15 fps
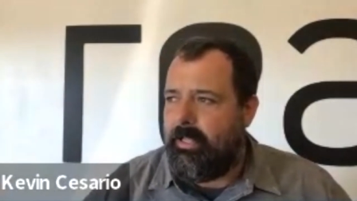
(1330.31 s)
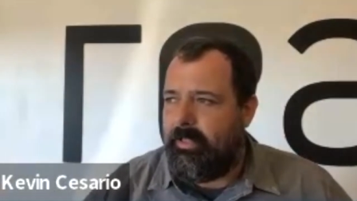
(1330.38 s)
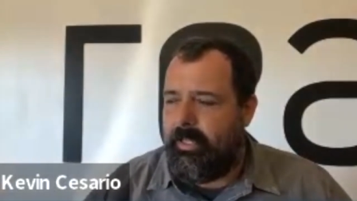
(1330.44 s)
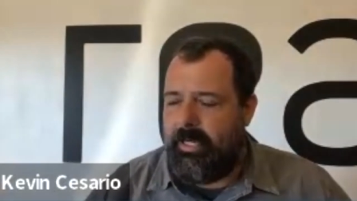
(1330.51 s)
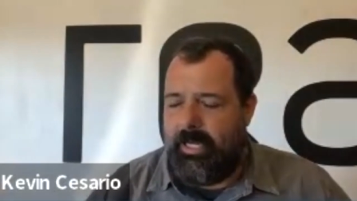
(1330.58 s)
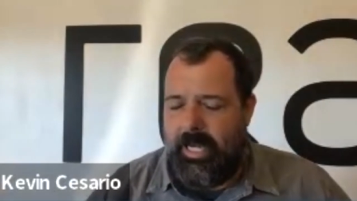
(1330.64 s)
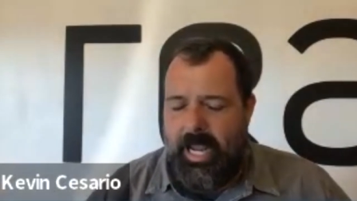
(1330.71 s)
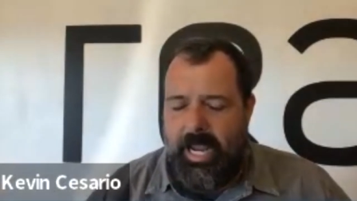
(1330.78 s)

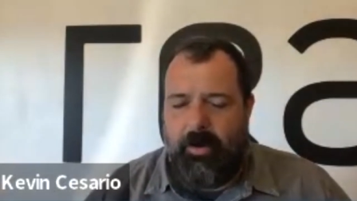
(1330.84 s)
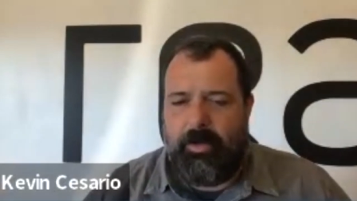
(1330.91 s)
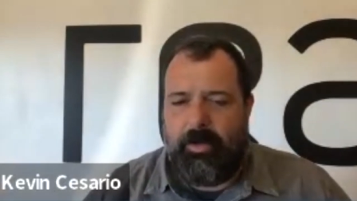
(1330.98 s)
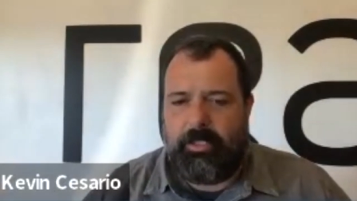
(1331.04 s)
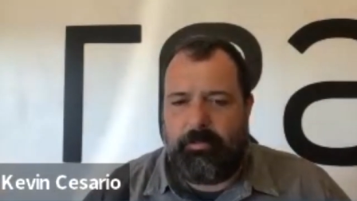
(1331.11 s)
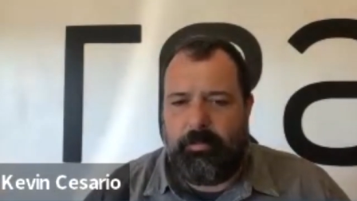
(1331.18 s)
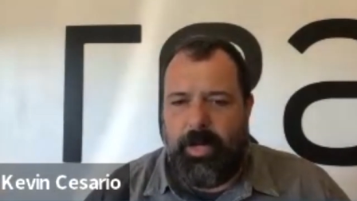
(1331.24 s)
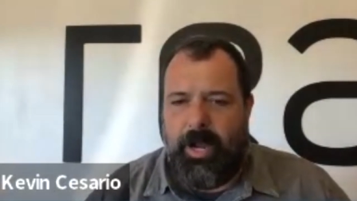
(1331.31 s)
that
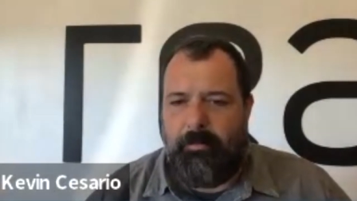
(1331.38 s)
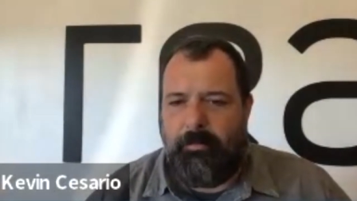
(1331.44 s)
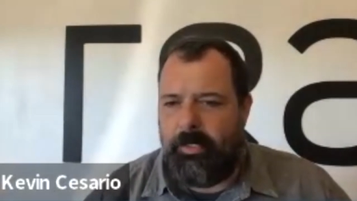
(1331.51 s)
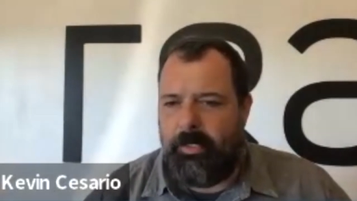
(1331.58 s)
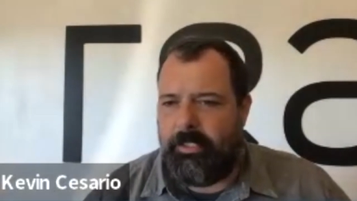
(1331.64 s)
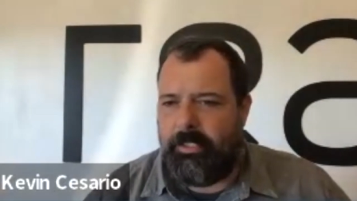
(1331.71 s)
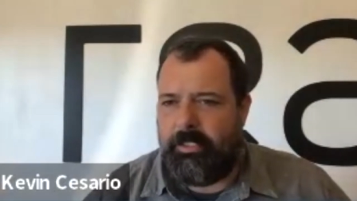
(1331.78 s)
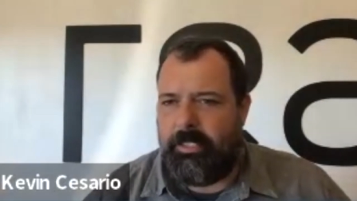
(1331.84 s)
inherits
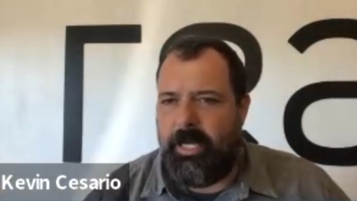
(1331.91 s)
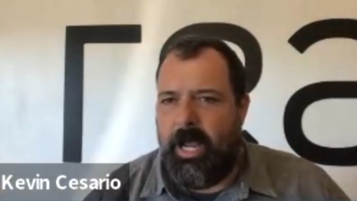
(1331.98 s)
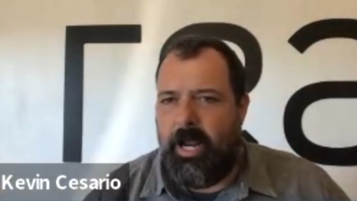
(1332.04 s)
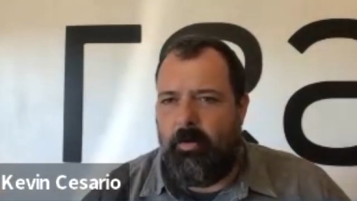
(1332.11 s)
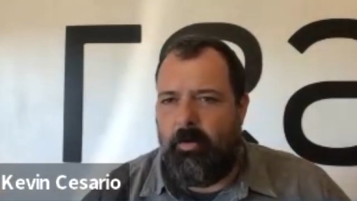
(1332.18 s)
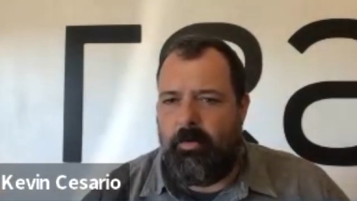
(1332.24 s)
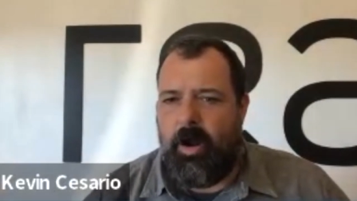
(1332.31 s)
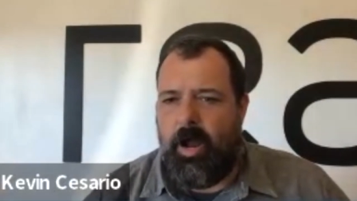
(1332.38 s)
properties that's
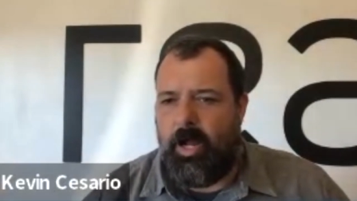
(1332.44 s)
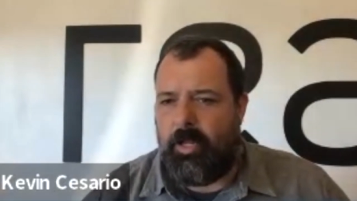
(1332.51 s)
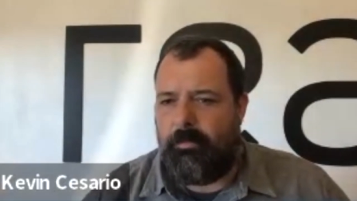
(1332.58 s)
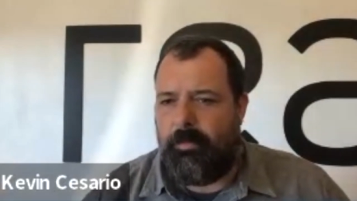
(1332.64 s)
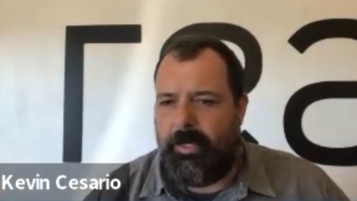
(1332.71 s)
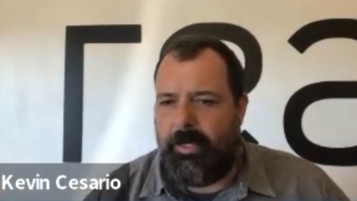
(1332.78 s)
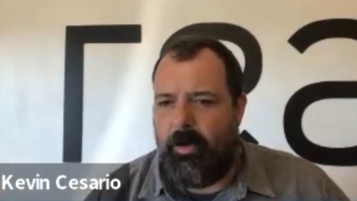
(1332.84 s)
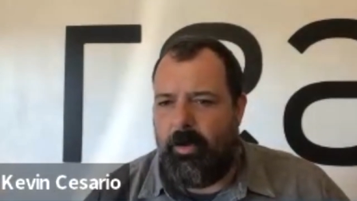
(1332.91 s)
not owner
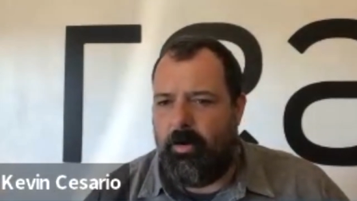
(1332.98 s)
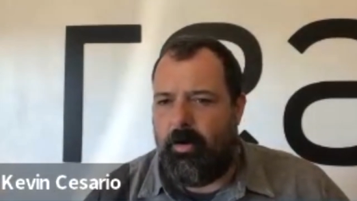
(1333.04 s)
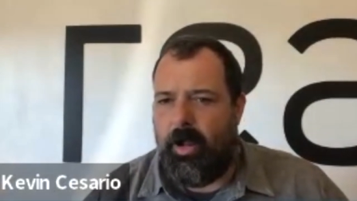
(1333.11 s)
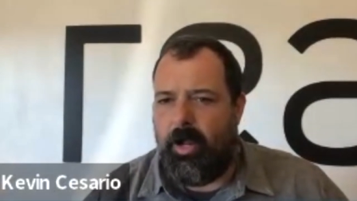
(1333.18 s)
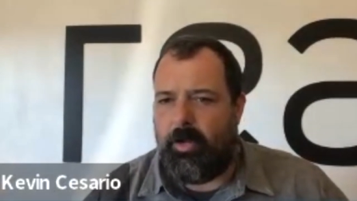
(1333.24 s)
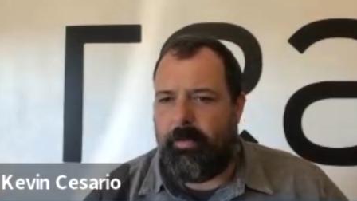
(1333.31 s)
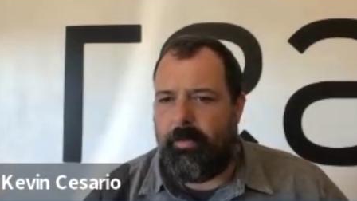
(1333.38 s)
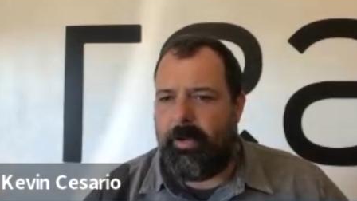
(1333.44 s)
occupied to owner
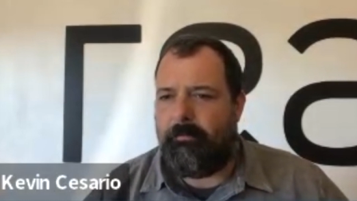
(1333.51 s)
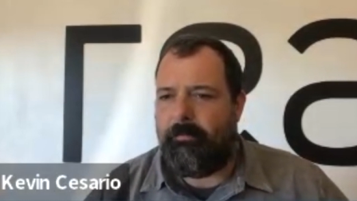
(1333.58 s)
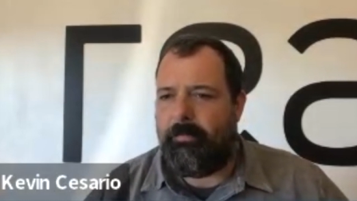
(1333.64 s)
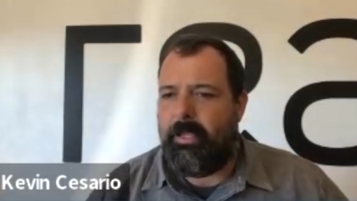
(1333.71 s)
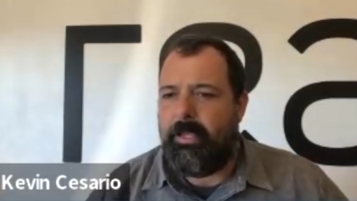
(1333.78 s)
occupied.